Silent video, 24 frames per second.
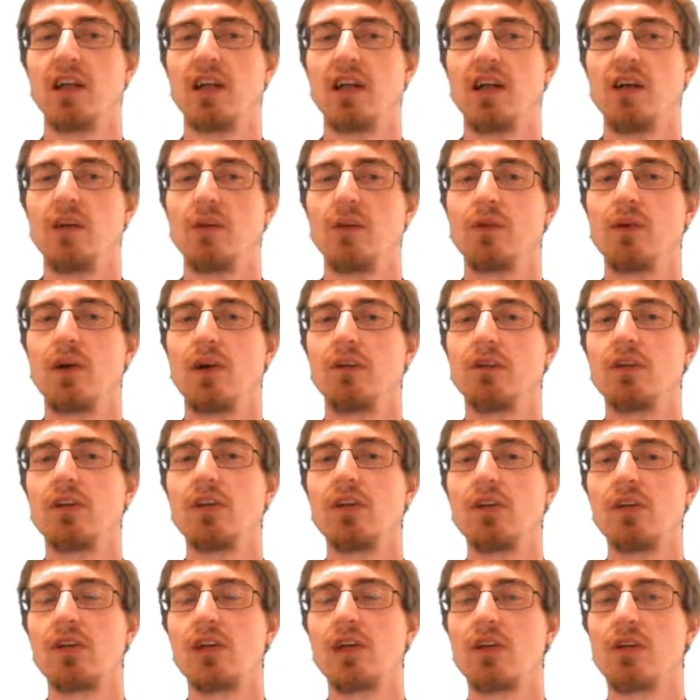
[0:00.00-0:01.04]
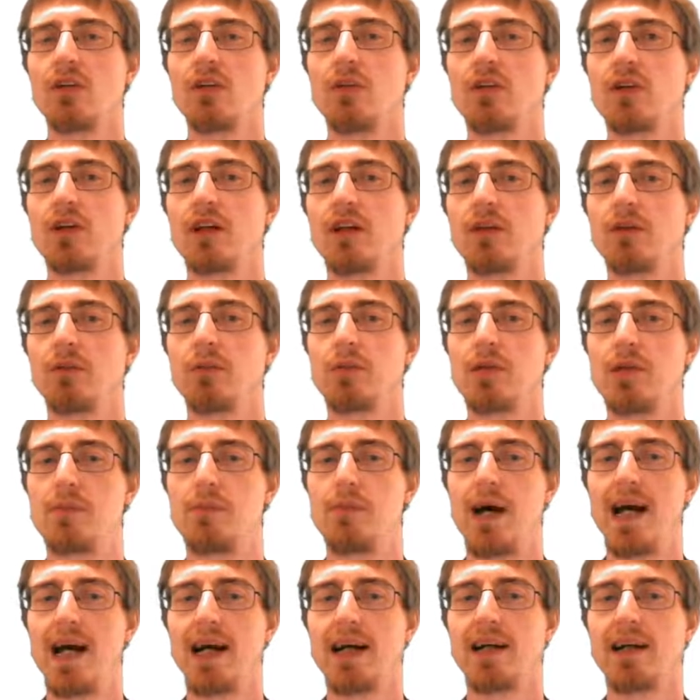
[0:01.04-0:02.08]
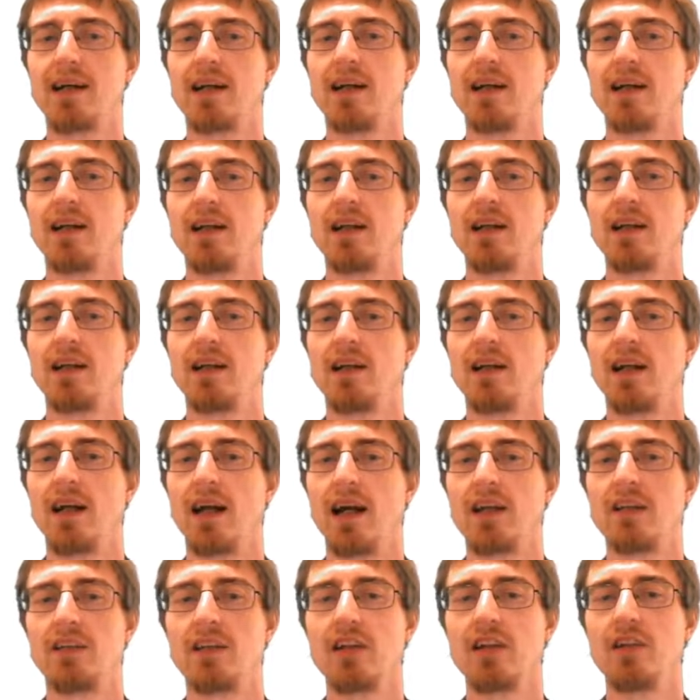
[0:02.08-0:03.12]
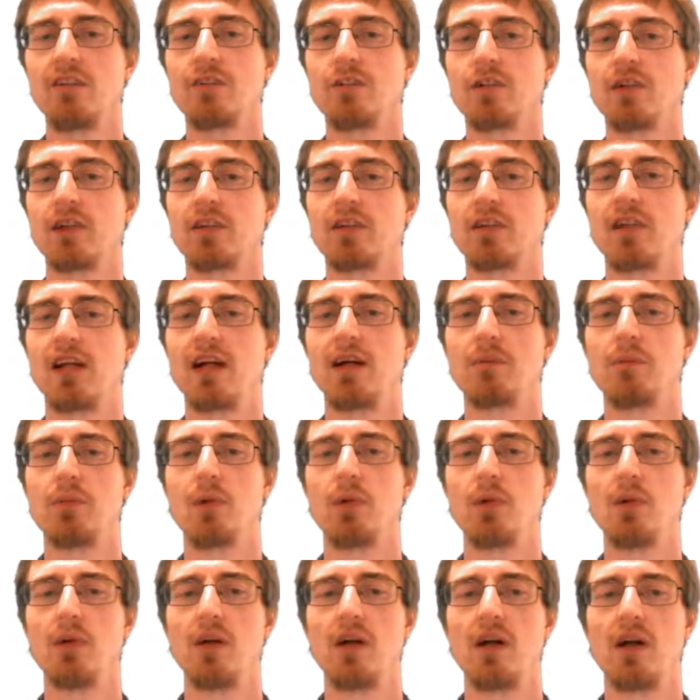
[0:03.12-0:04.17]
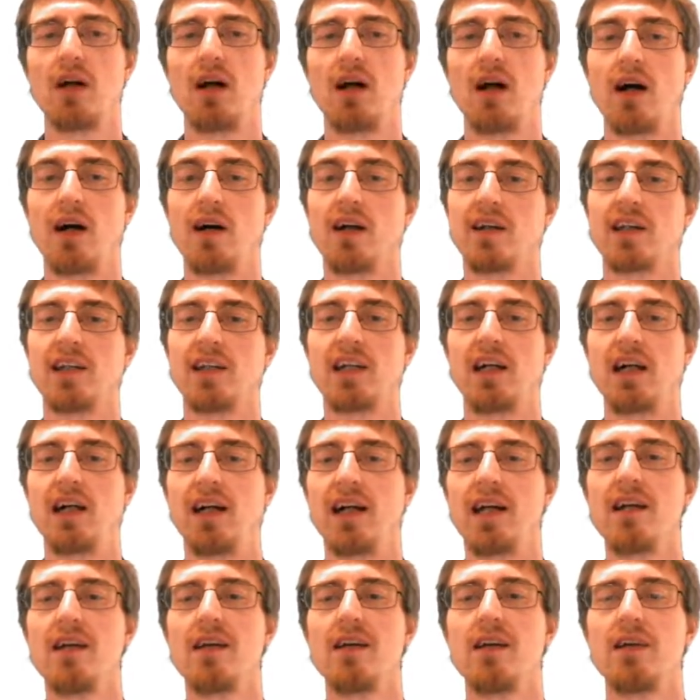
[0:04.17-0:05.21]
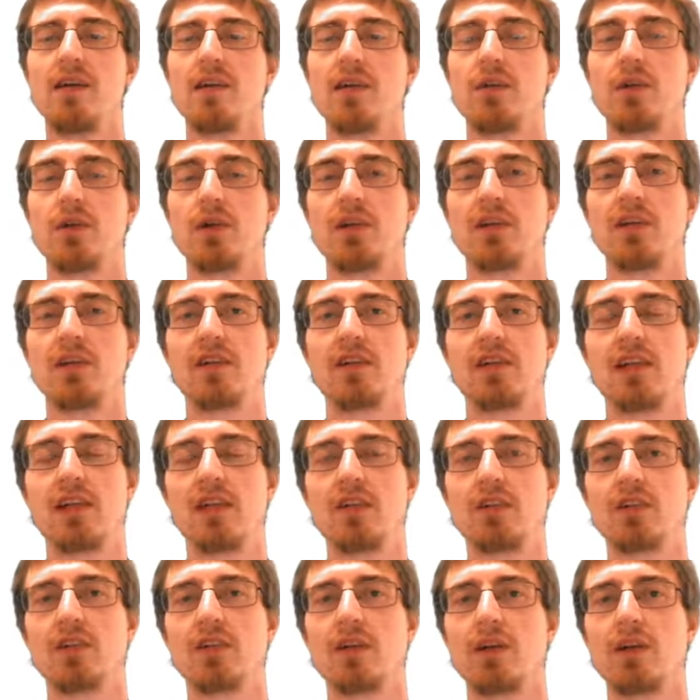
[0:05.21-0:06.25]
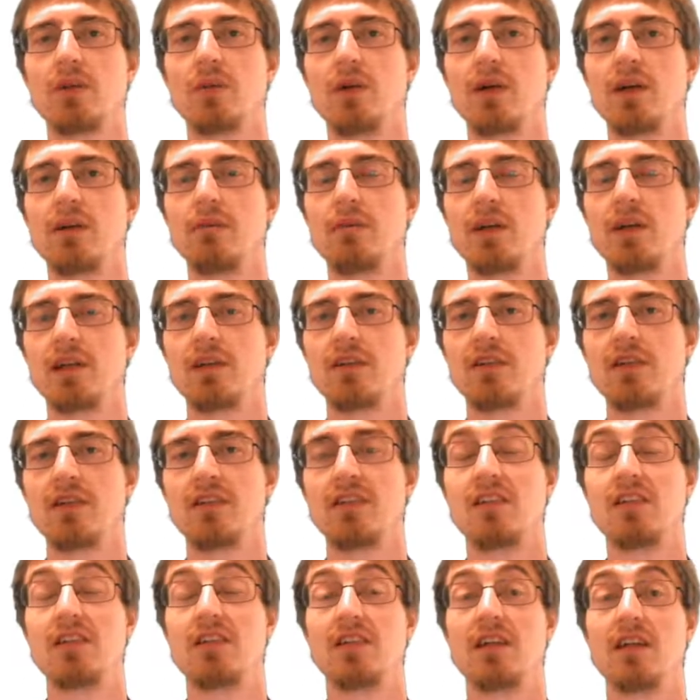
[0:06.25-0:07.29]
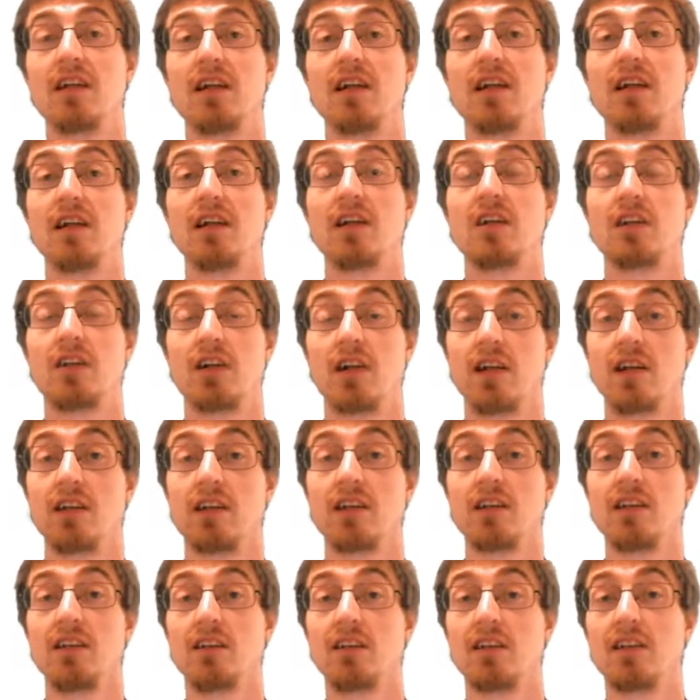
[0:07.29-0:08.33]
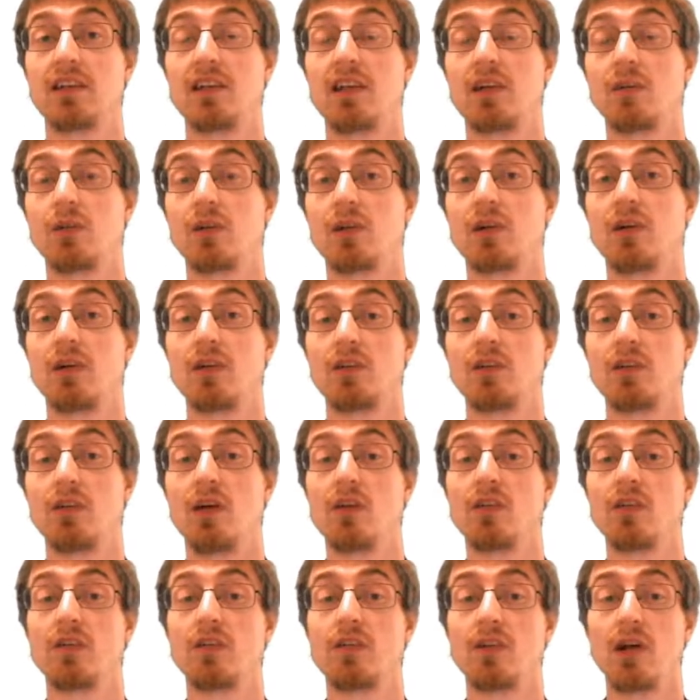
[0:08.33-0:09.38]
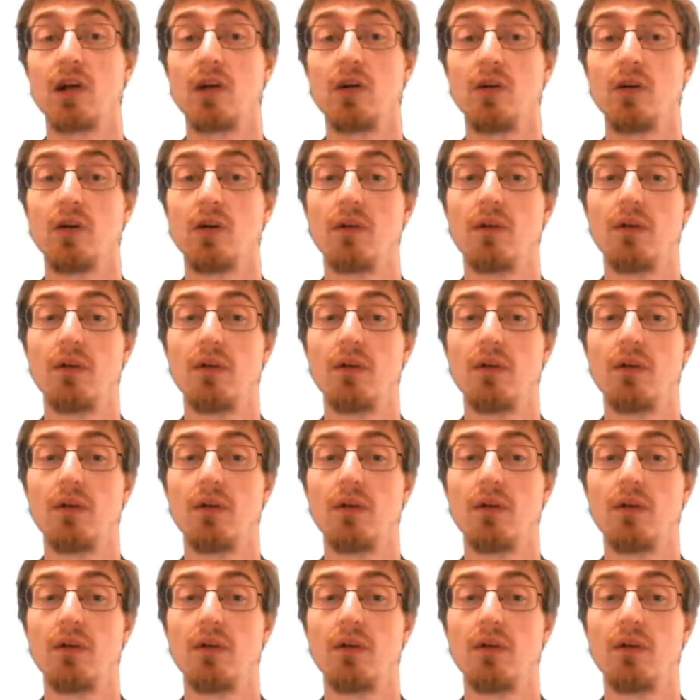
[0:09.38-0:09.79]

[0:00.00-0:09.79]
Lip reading: Well, we just need to look a little bit back and see, for example, RDI, which is the interesting one because this is the target that we're going to overflow.